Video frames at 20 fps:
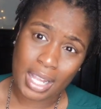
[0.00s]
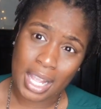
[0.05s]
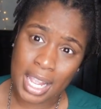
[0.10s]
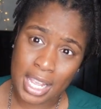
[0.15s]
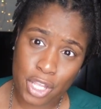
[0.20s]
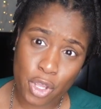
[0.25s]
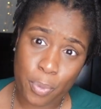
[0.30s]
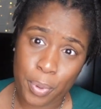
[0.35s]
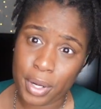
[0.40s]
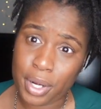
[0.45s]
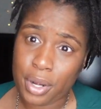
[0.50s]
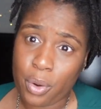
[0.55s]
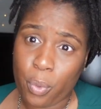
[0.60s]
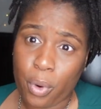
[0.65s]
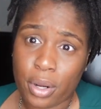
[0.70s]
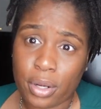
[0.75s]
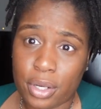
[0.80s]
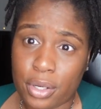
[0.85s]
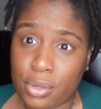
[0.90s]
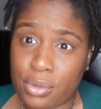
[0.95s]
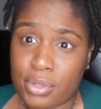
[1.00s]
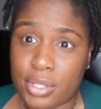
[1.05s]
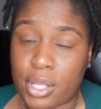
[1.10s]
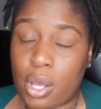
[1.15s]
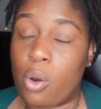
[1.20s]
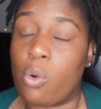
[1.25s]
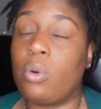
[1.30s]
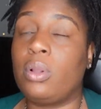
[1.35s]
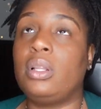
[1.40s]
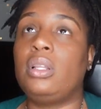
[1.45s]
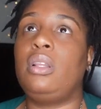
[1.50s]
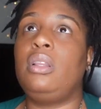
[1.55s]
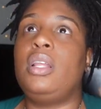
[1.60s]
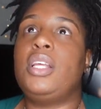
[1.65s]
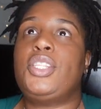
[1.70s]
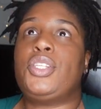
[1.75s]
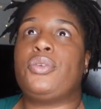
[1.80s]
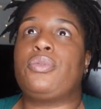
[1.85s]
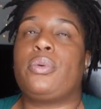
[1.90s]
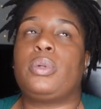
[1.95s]
and you put in the work to do so.
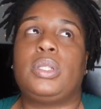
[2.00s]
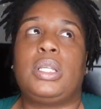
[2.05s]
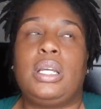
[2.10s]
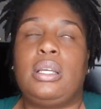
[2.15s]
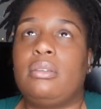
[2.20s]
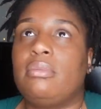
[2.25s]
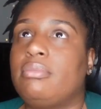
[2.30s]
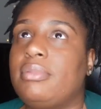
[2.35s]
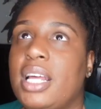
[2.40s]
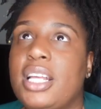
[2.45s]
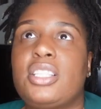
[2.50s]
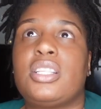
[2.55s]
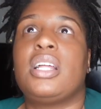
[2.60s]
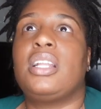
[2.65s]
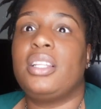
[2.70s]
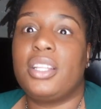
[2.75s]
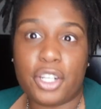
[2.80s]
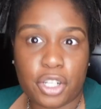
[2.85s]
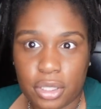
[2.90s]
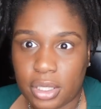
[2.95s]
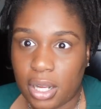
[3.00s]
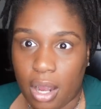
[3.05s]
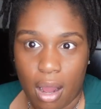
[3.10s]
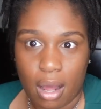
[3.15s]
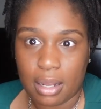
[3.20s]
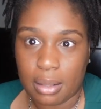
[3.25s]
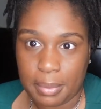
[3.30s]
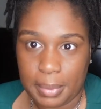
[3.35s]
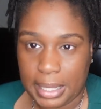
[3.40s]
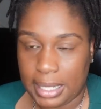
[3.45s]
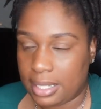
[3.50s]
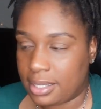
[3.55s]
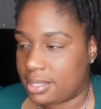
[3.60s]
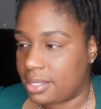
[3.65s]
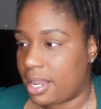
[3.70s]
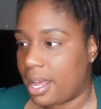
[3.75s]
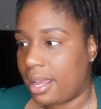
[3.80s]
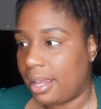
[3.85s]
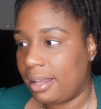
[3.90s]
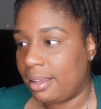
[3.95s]
Literally, that's literally all it means.
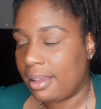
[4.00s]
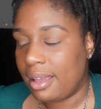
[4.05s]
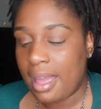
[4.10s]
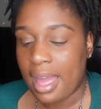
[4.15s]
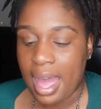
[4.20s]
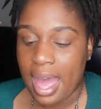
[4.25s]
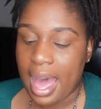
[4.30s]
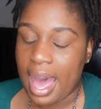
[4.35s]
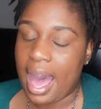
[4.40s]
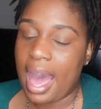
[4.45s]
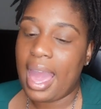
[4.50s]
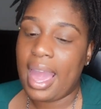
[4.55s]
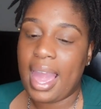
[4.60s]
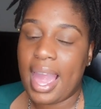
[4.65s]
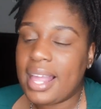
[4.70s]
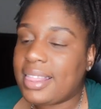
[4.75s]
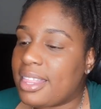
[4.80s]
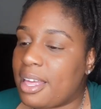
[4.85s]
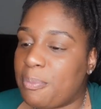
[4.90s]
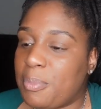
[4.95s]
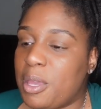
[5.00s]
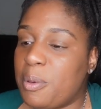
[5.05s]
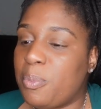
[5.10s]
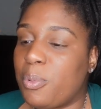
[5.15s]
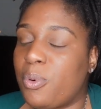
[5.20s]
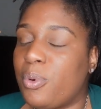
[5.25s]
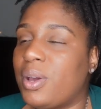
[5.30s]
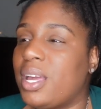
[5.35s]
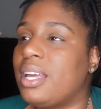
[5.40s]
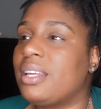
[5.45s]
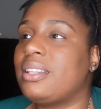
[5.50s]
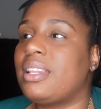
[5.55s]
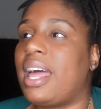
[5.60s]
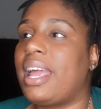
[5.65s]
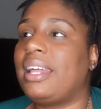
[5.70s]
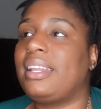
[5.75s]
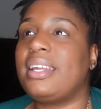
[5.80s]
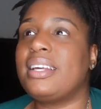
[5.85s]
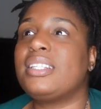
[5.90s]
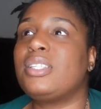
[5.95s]
Like, I hate that people get
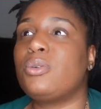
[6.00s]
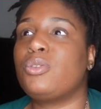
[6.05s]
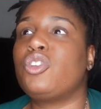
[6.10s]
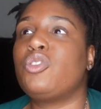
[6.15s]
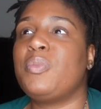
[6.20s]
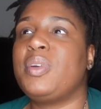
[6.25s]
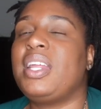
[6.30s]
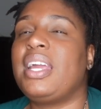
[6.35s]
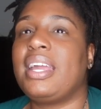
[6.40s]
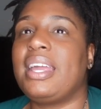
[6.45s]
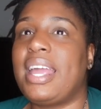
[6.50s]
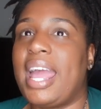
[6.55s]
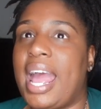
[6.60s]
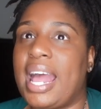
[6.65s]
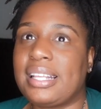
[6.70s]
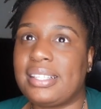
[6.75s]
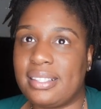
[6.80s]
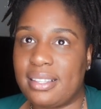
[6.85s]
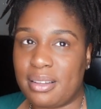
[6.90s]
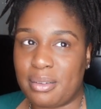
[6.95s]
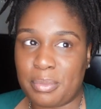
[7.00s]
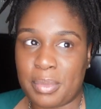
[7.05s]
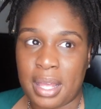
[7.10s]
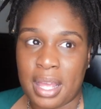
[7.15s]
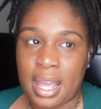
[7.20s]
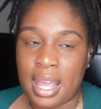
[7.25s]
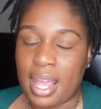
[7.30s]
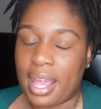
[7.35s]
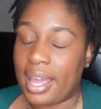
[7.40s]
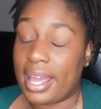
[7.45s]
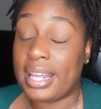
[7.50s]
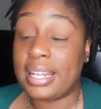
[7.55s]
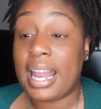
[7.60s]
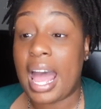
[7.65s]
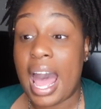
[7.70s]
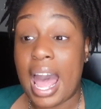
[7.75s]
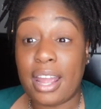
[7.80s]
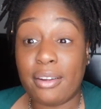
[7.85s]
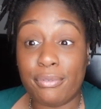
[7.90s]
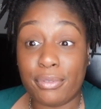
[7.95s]
like, let social media gas them. And
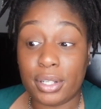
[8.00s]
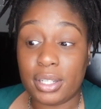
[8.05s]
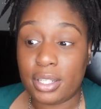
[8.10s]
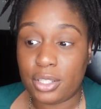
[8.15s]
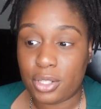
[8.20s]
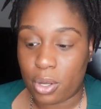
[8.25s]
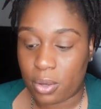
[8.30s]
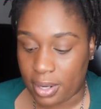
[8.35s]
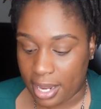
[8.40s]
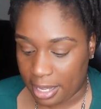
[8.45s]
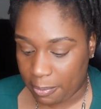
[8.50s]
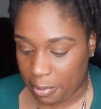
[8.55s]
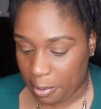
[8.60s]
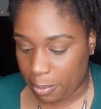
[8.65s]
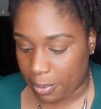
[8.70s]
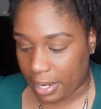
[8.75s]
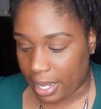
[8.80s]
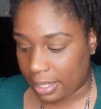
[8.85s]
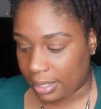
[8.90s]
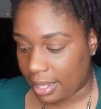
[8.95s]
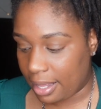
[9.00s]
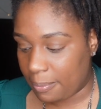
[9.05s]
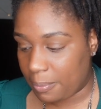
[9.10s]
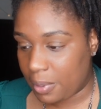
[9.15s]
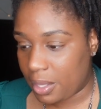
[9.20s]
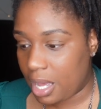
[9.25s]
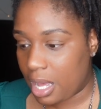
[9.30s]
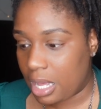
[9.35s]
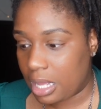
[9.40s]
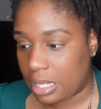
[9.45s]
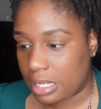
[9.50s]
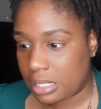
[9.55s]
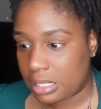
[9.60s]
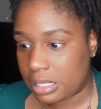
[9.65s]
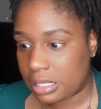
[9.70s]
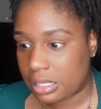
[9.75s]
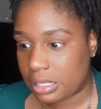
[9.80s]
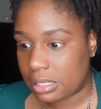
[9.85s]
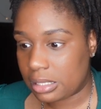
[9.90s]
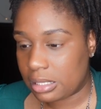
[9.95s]
I really don't like people like that,
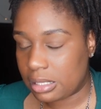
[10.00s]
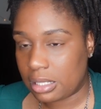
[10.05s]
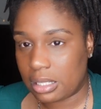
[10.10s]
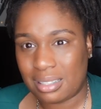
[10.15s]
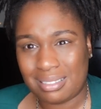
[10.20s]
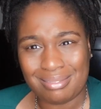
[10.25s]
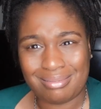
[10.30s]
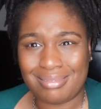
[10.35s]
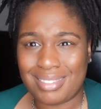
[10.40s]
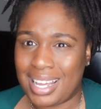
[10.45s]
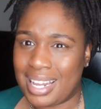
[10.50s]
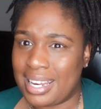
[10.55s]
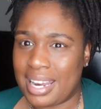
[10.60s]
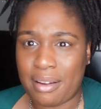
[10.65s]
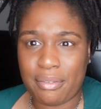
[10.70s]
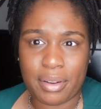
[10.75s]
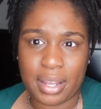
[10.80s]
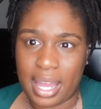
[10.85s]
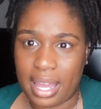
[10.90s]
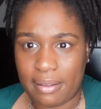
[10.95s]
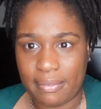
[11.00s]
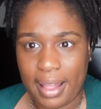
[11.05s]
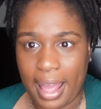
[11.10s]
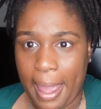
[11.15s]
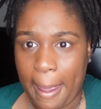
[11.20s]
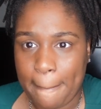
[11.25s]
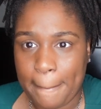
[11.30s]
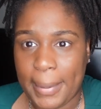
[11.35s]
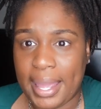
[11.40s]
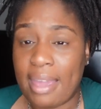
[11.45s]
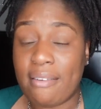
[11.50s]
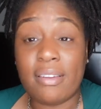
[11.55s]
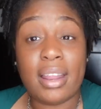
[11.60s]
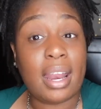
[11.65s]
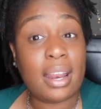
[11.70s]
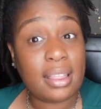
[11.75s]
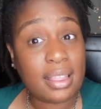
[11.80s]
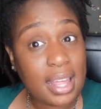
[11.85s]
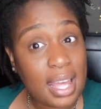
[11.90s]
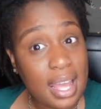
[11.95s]
because it never gave that. It gave a
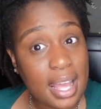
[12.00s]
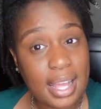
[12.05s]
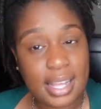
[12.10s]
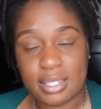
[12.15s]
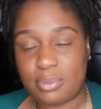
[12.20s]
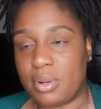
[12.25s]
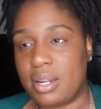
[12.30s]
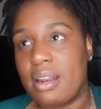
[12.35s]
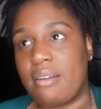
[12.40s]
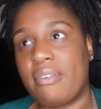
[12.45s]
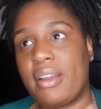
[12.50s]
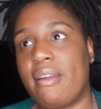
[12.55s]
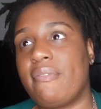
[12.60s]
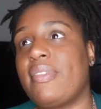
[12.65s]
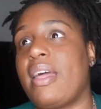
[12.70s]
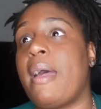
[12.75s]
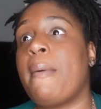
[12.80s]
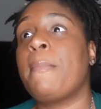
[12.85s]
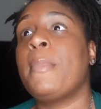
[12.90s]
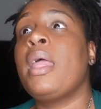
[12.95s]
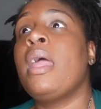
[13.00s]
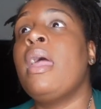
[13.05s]
lot of things, but it never gave that.